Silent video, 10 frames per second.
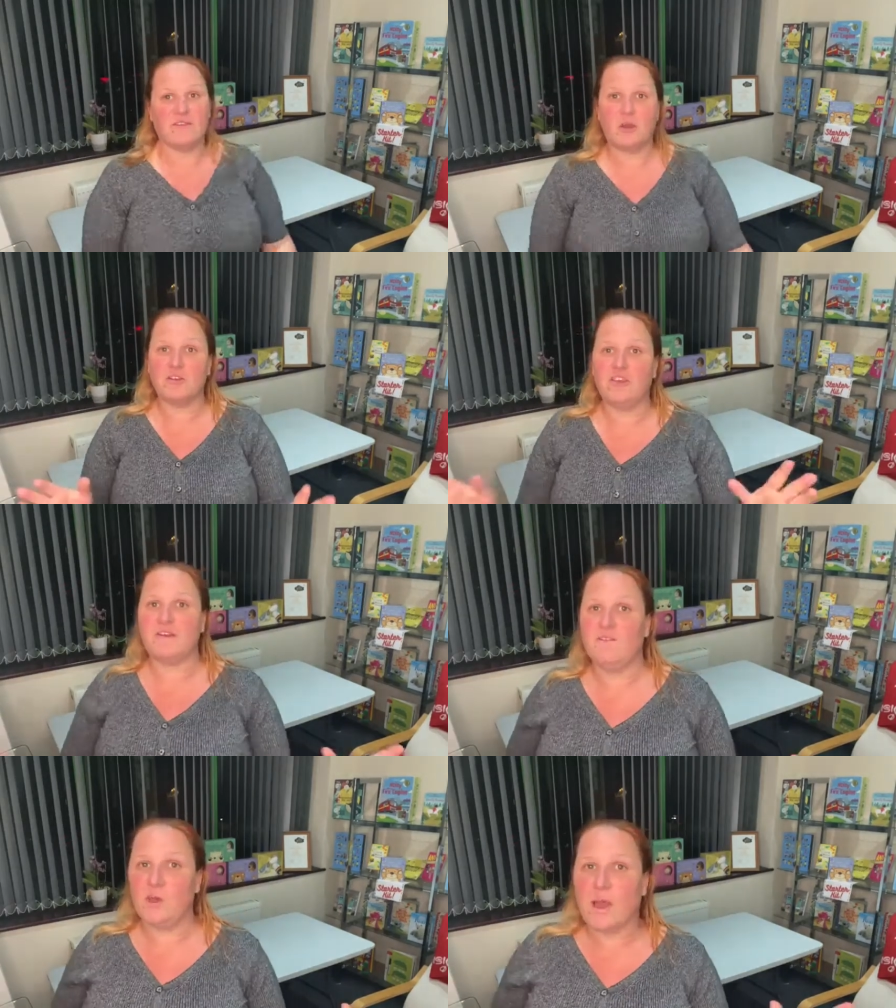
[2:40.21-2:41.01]
But
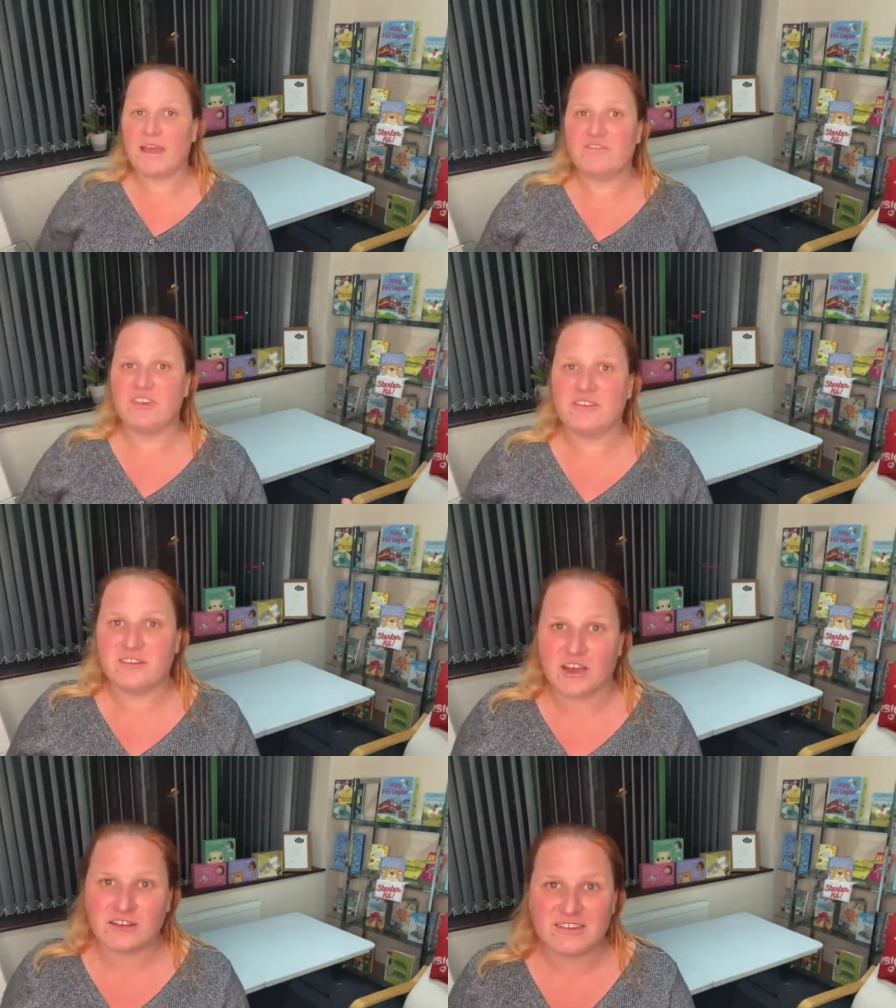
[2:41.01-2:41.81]
if you have just
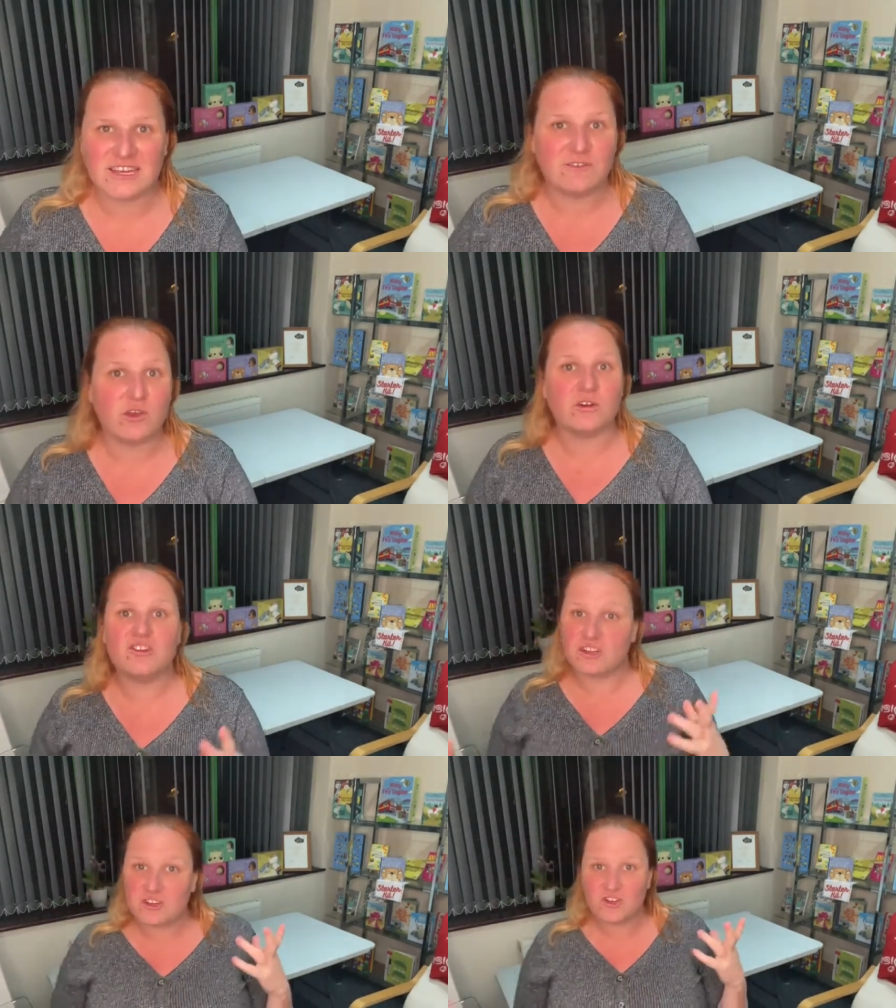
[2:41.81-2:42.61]
started, if you're
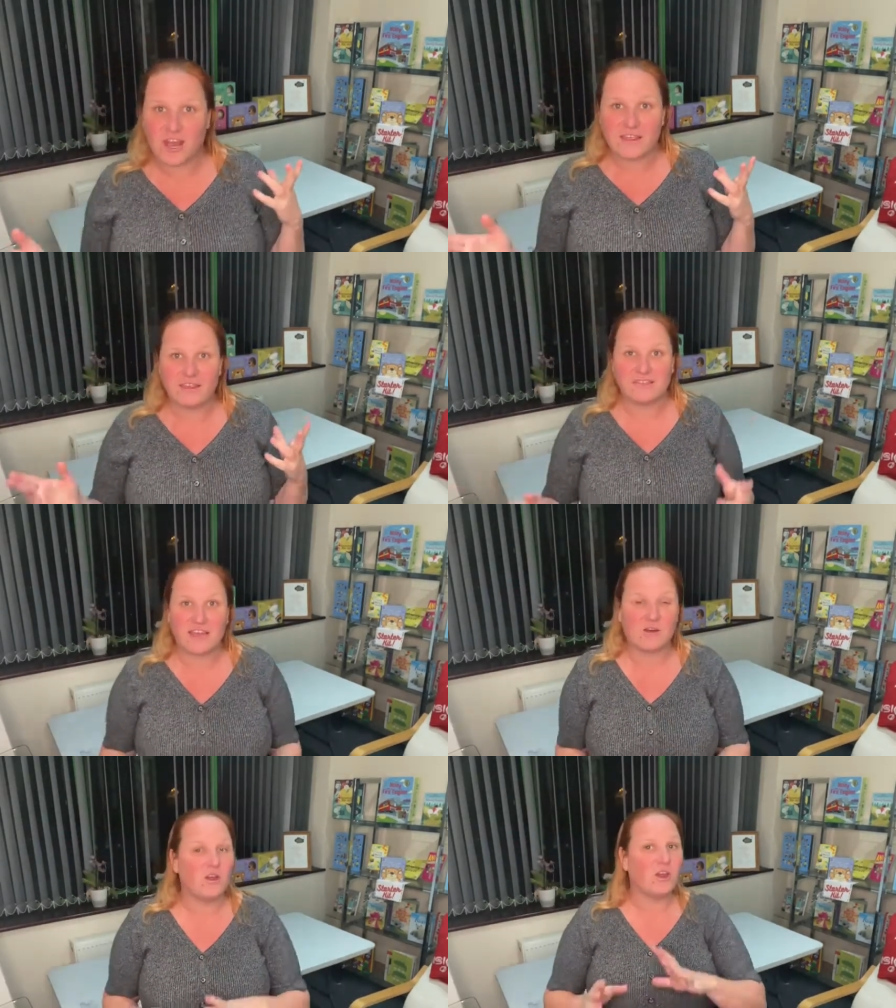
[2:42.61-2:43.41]
just trying this
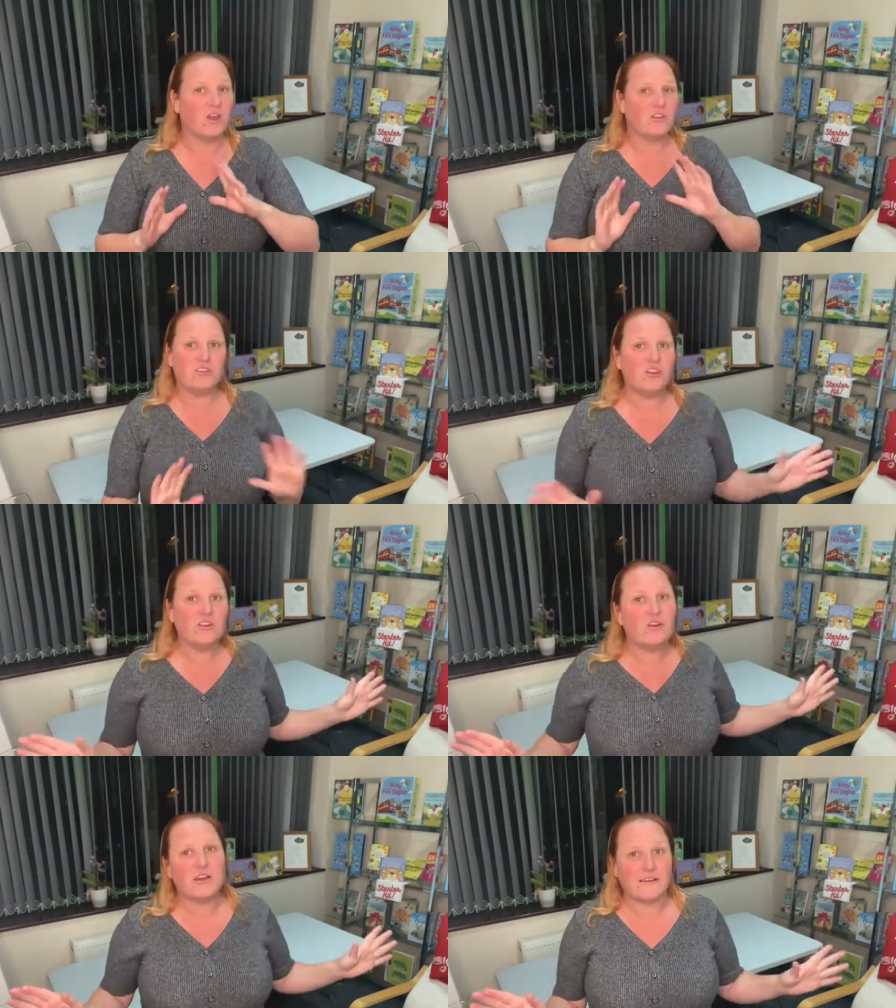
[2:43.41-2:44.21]
out, do
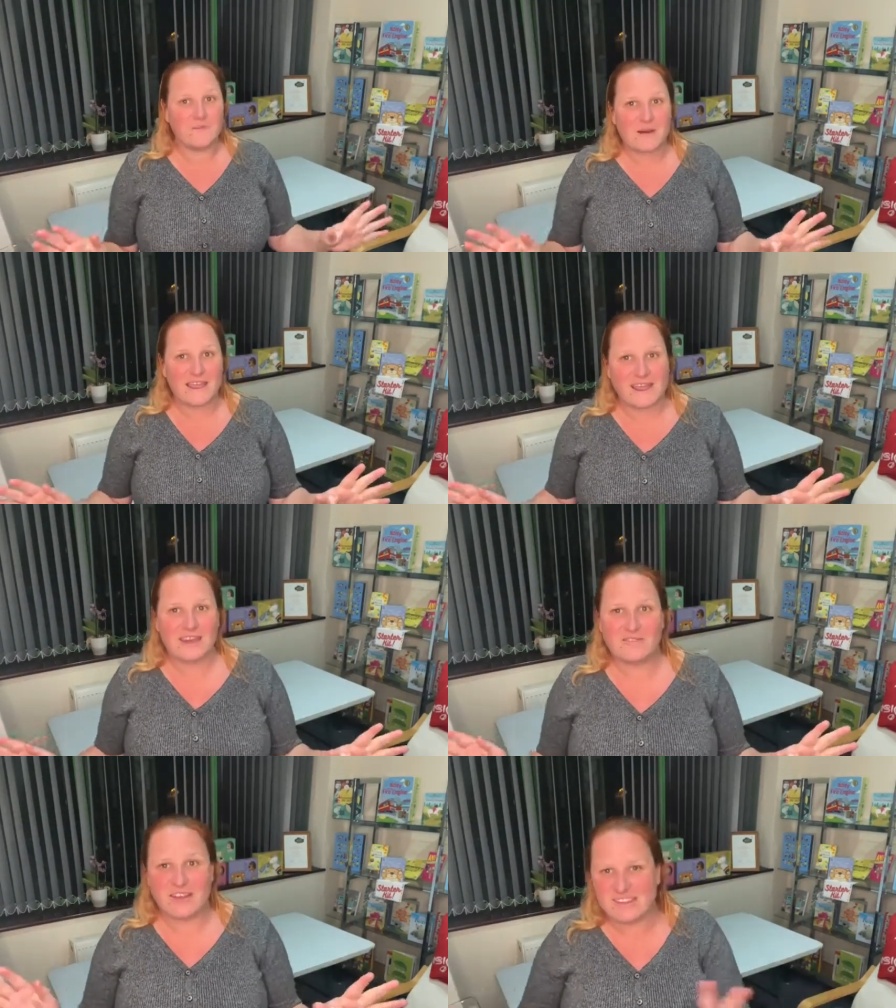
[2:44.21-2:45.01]
not go and buy
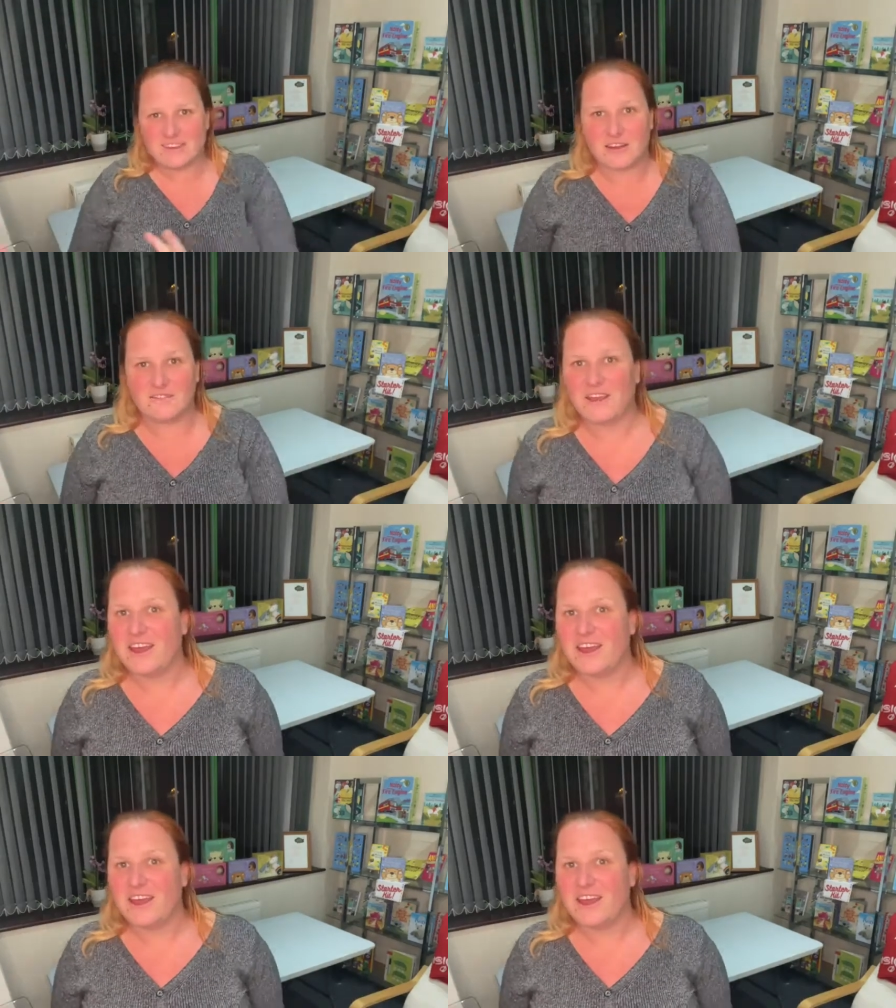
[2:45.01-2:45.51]
any of this stuff.